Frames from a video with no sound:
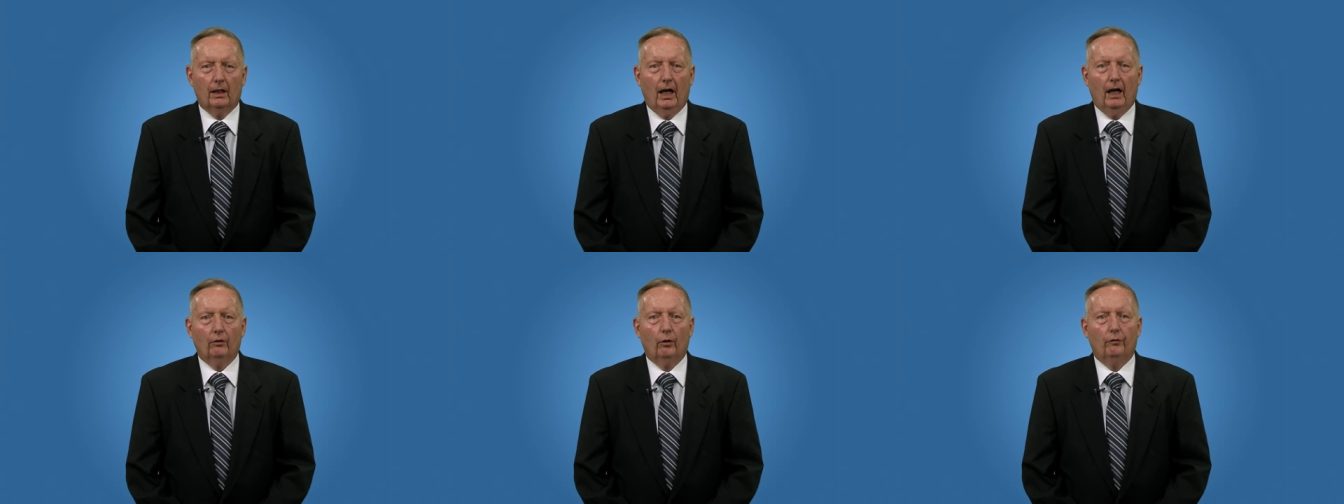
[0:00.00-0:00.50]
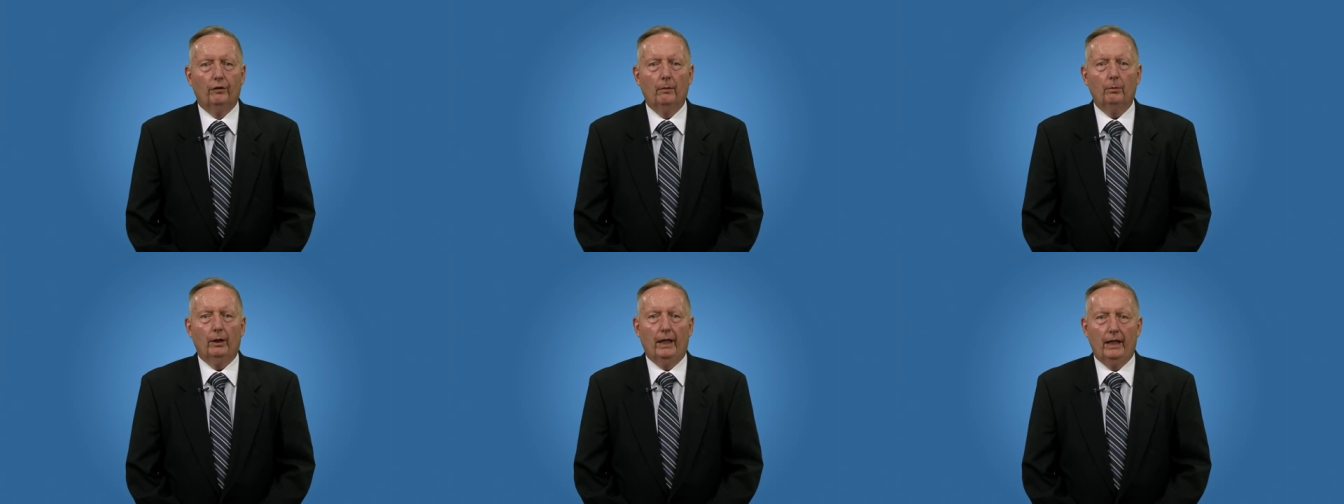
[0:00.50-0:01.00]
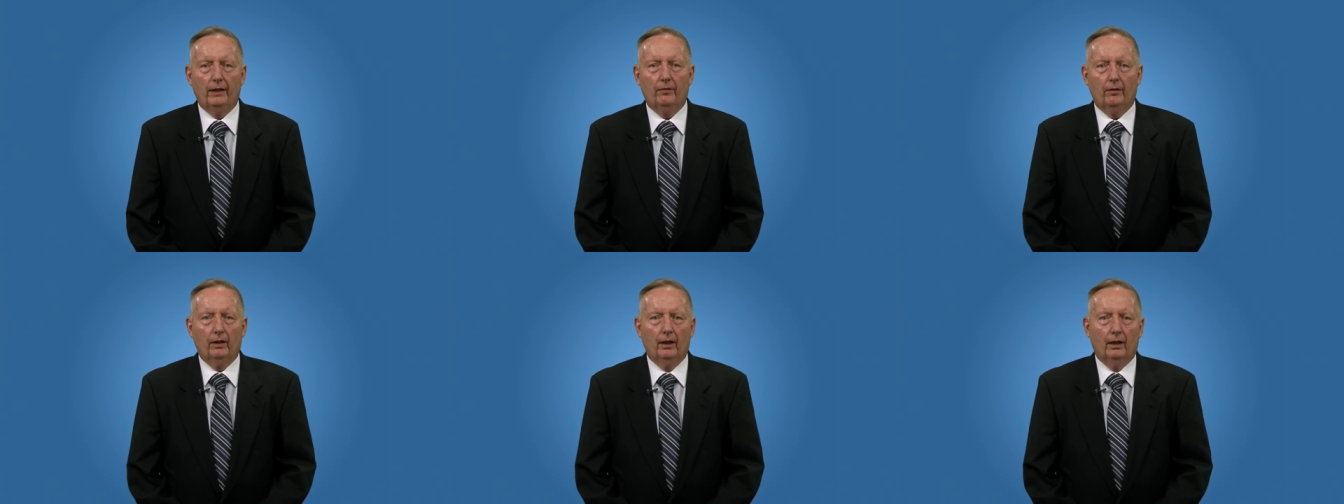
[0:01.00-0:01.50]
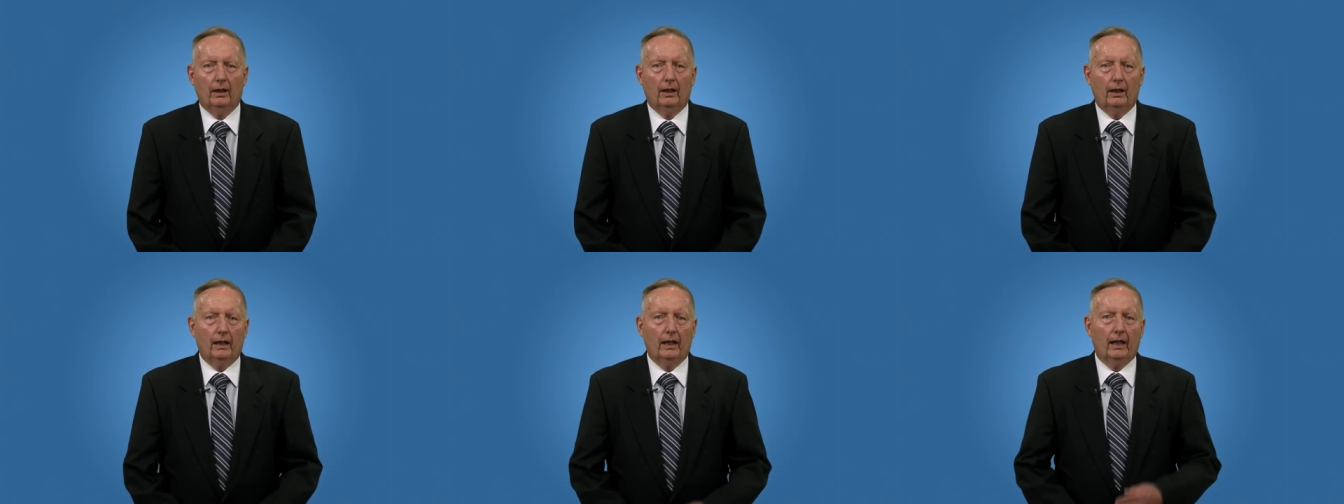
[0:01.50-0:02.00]
on November 8th,
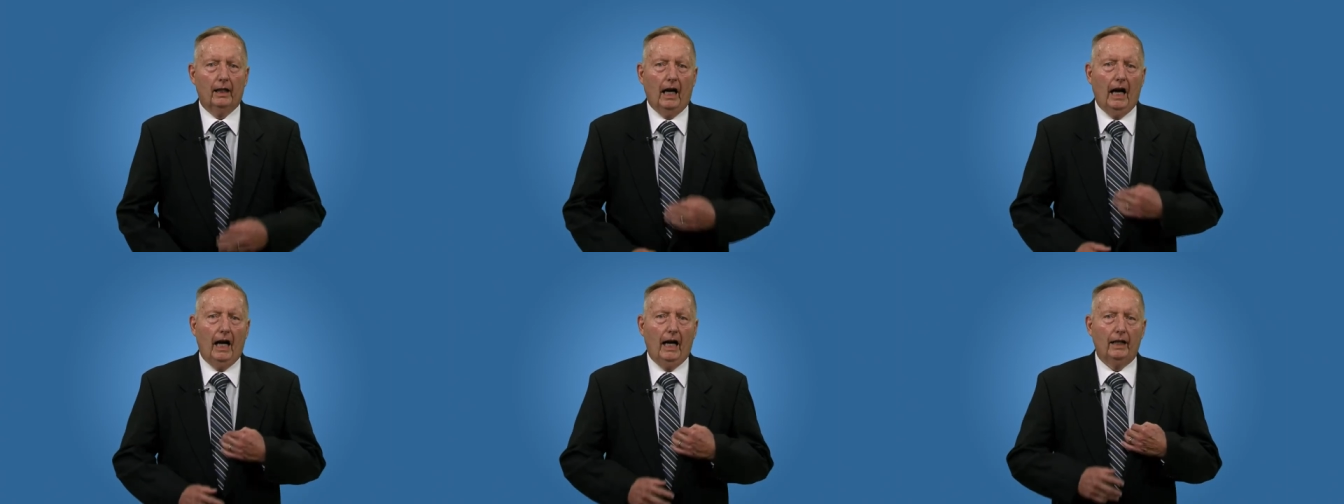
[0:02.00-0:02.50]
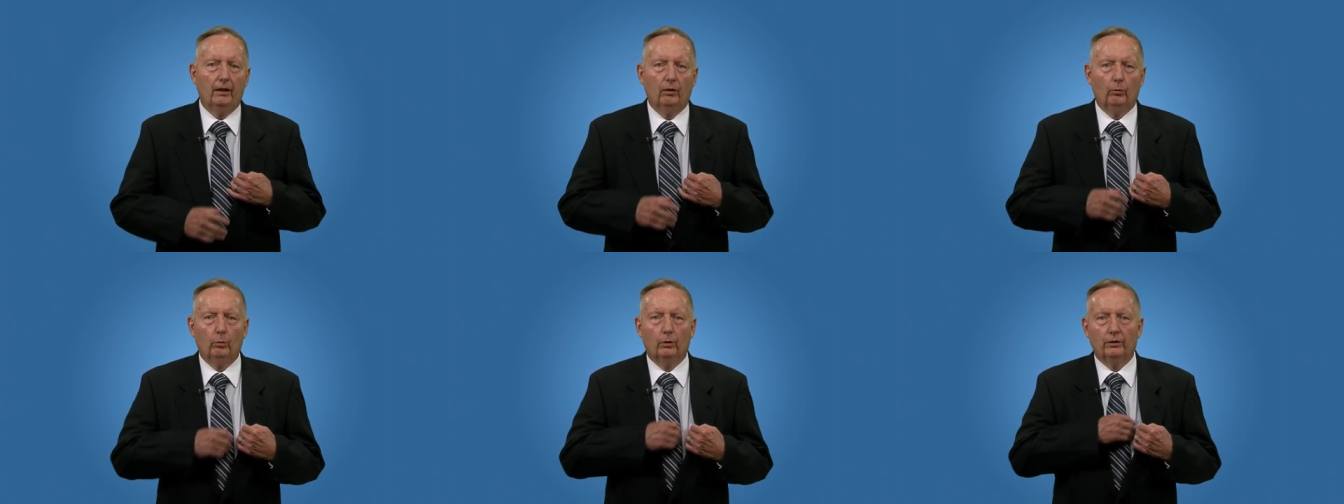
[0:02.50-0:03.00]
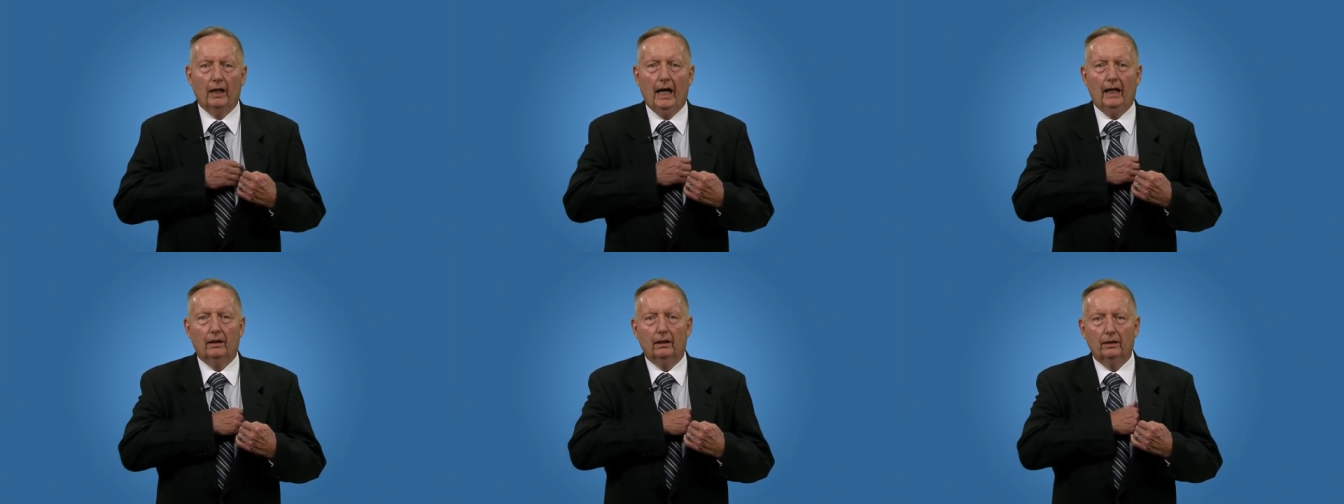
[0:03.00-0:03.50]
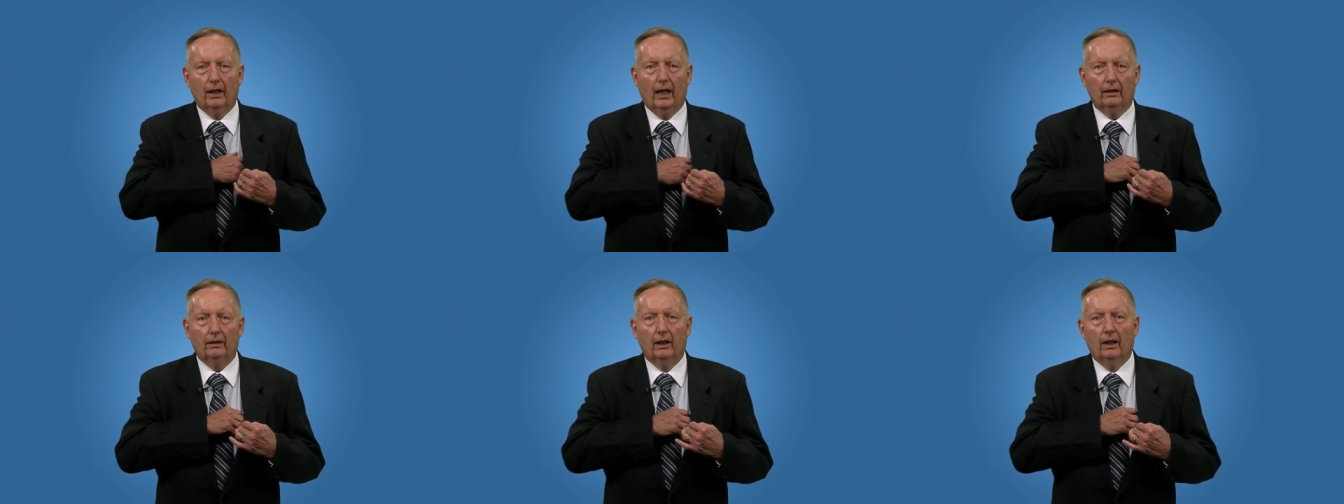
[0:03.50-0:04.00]
and I will not
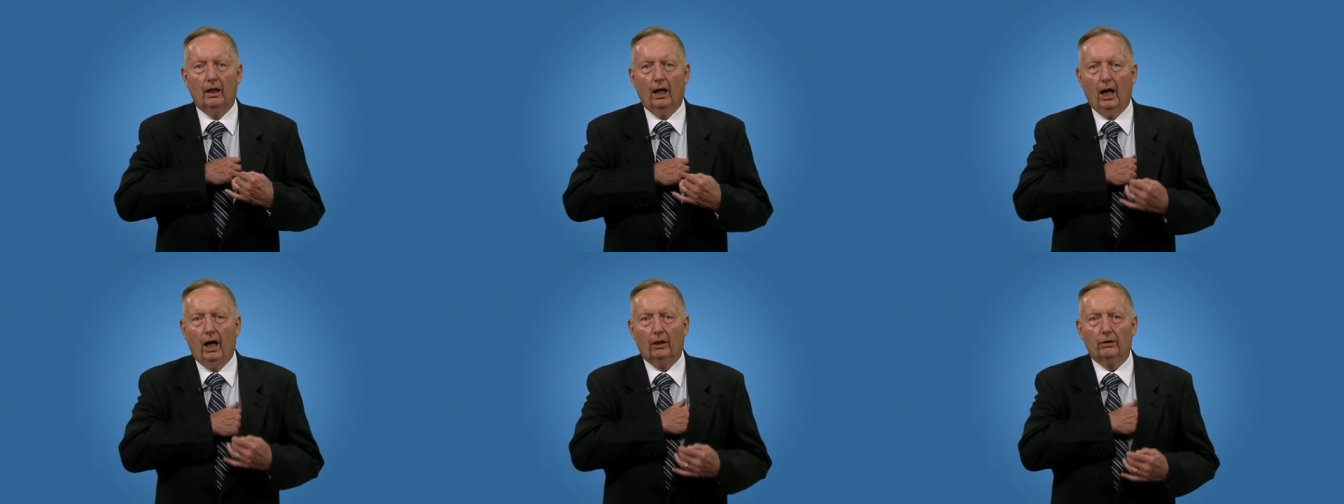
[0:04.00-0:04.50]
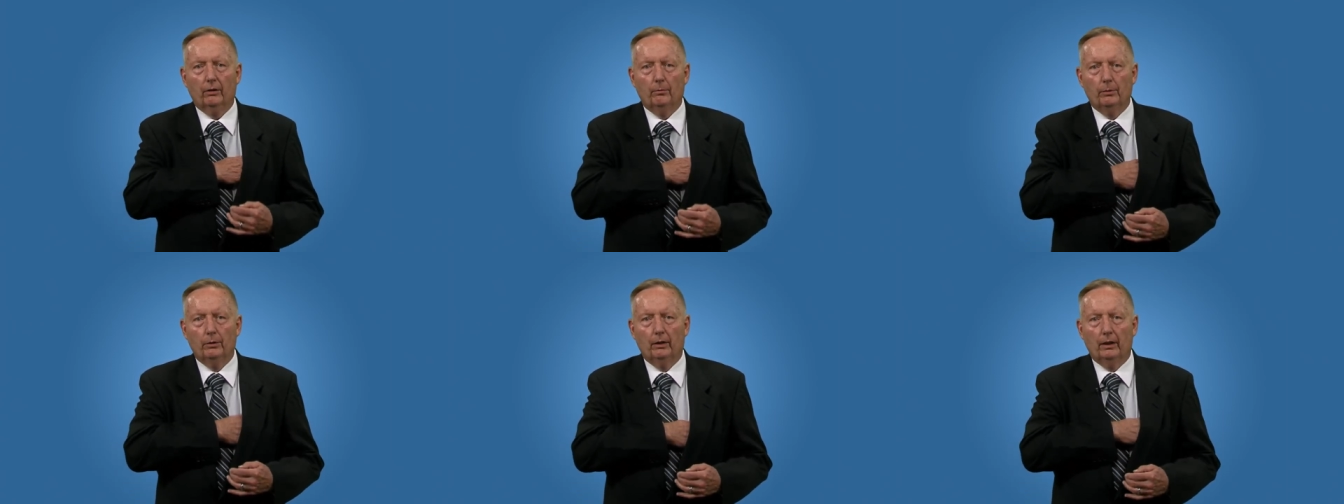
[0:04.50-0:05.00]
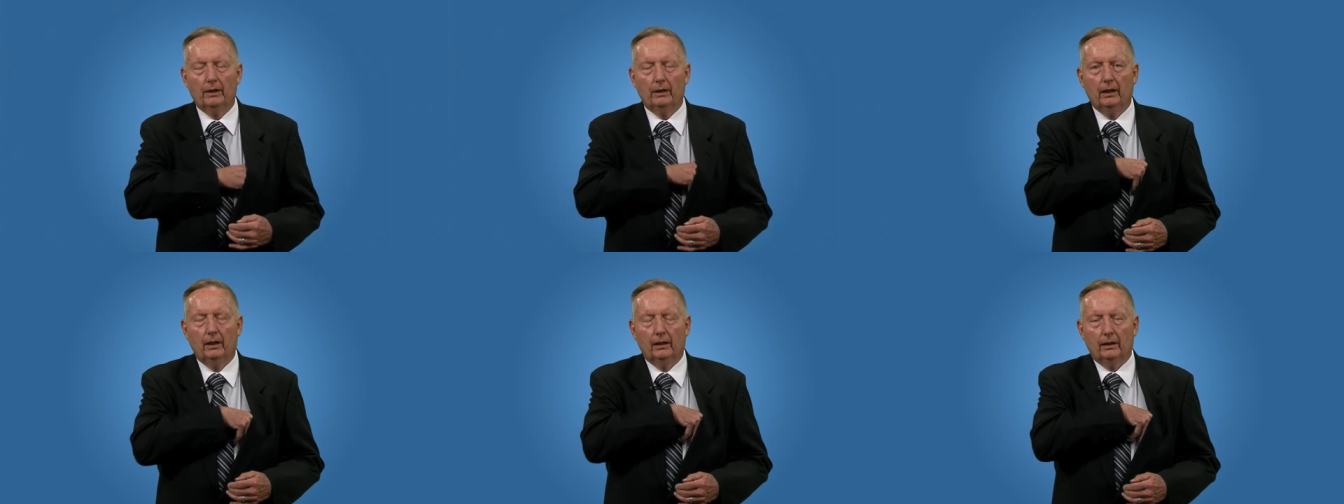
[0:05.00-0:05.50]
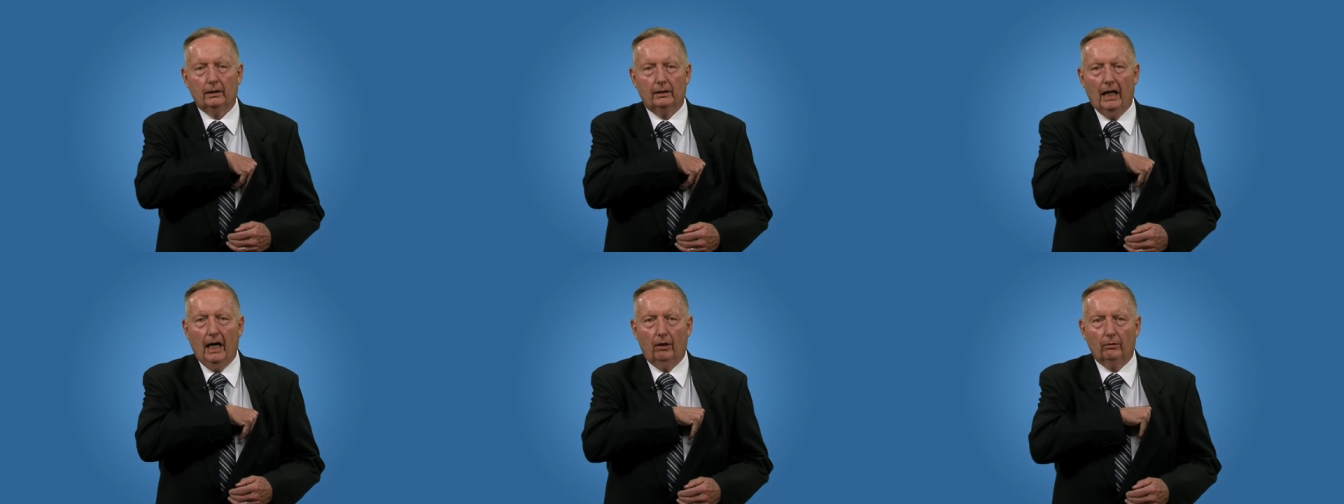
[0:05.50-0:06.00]
let our community
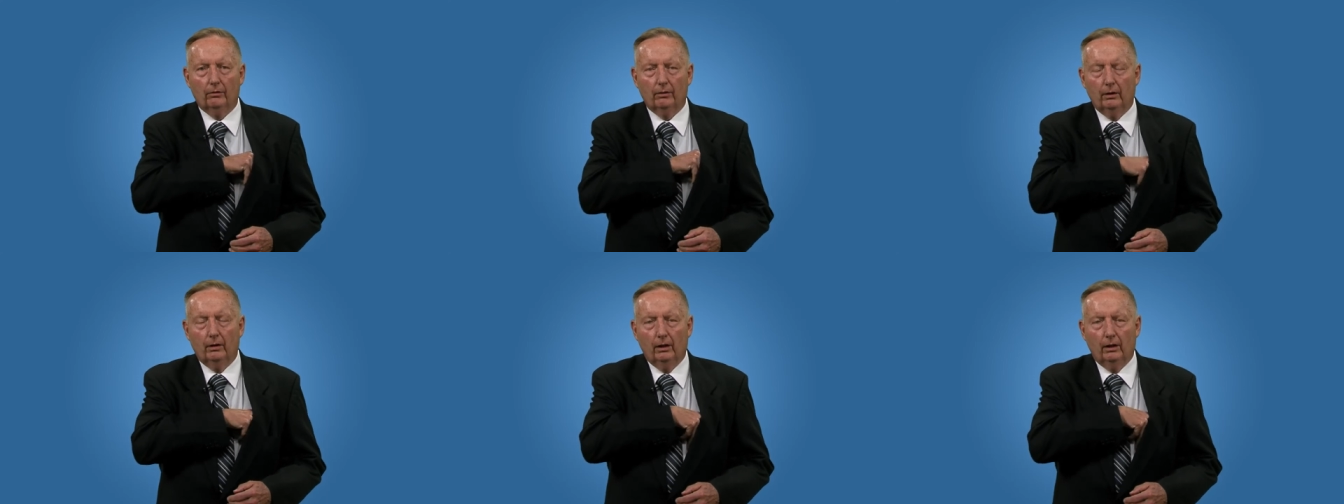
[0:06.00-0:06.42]
down.